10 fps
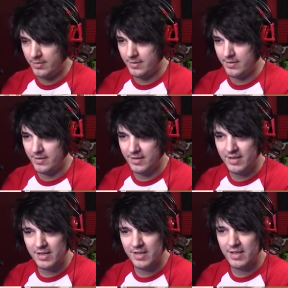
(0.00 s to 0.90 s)

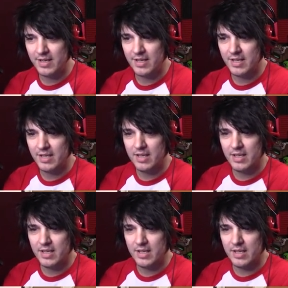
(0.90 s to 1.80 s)
Nothing is said.